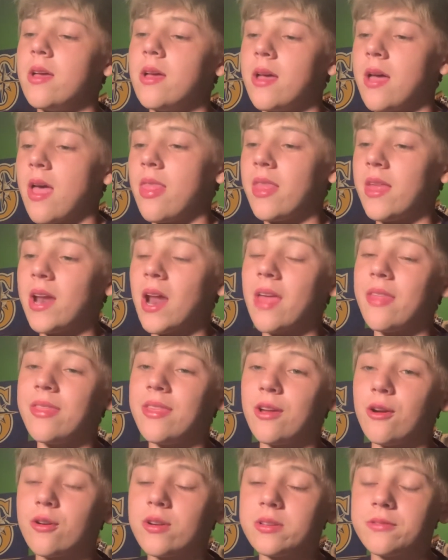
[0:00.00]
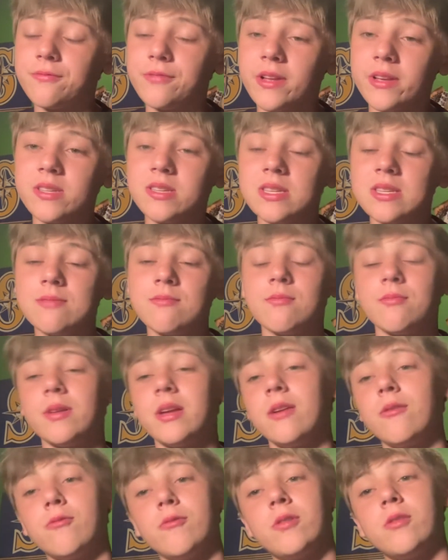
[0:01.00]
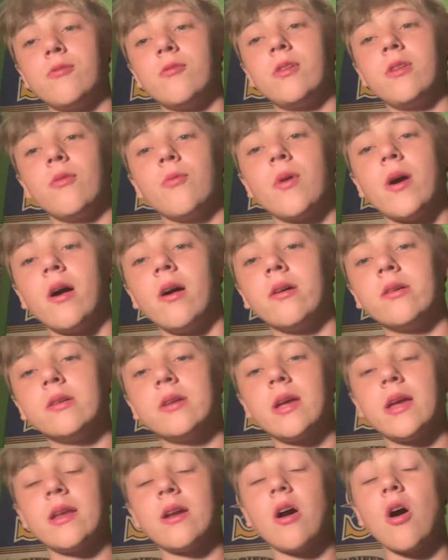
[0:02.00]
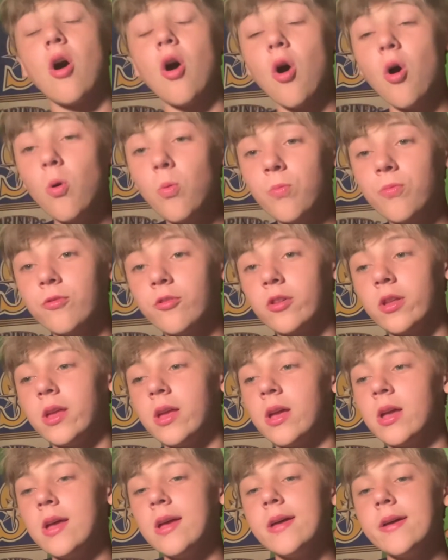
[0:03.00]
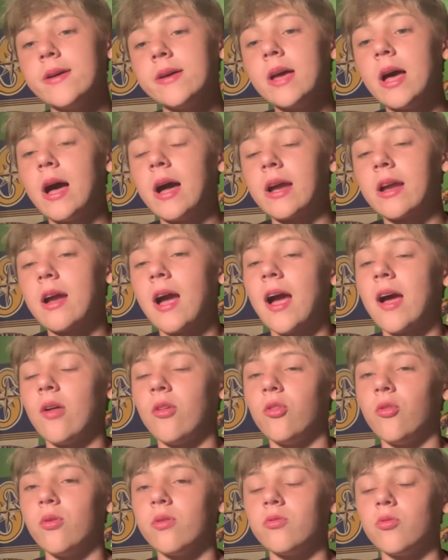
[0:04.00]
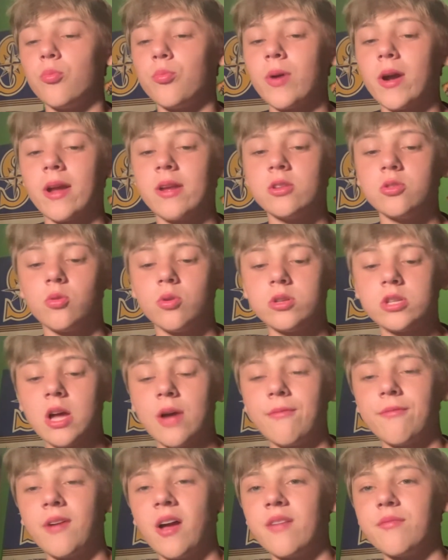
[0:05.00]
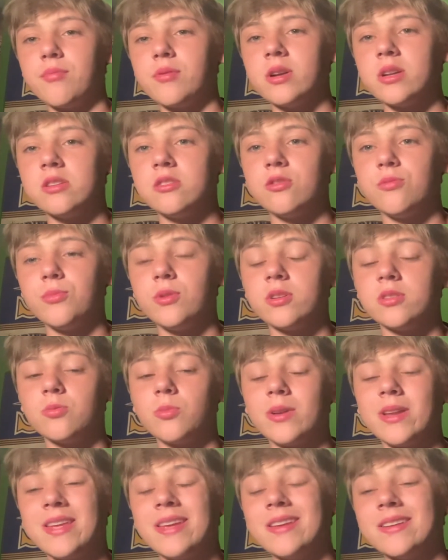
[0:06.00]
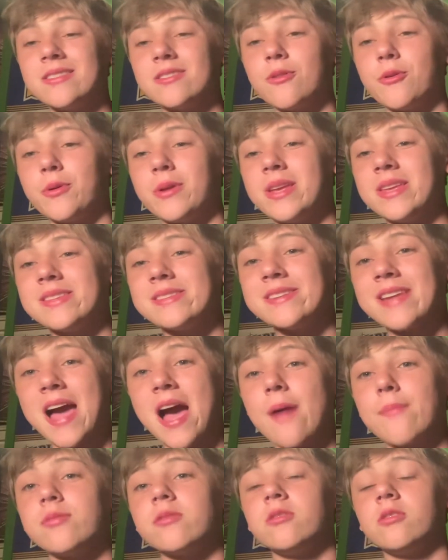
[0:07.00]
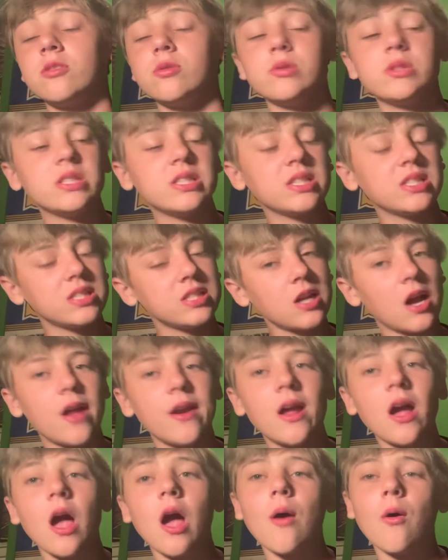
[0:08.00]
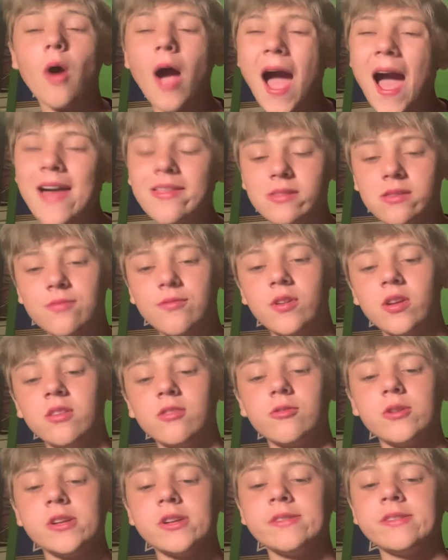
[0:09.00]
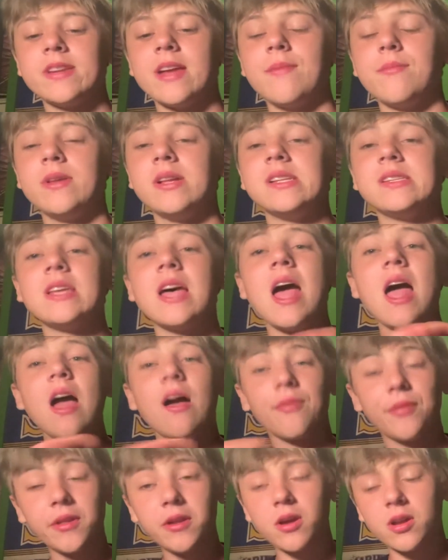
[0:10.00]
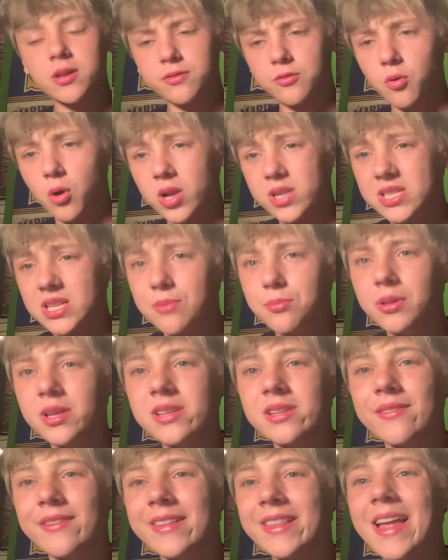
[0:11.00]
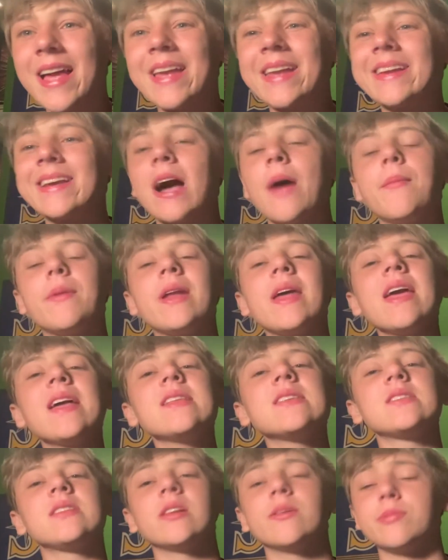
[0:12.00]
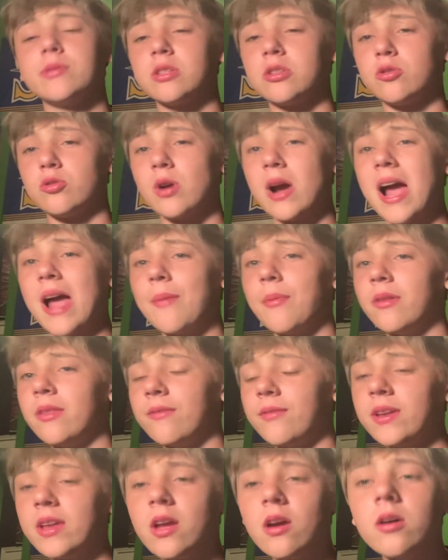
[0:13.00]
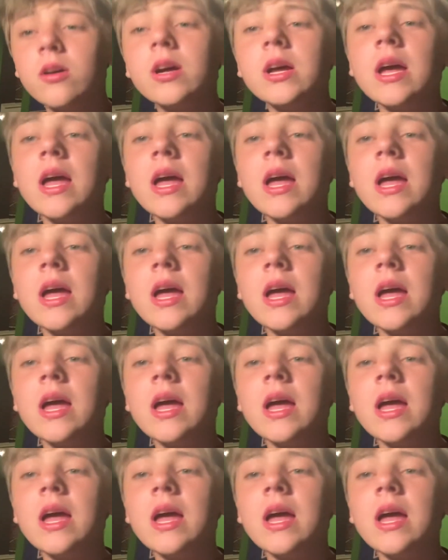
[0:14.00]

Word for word: and then I think Chris Flexen's been playing really really well, and hopefully uh, Kyle Lewis will break into our top five pretty soon. Is when he gets going, he's an absolute stud. As this video is reaching 10 minutes, thank you guys for watching. Please leave a like, comment, and subscribe on the video.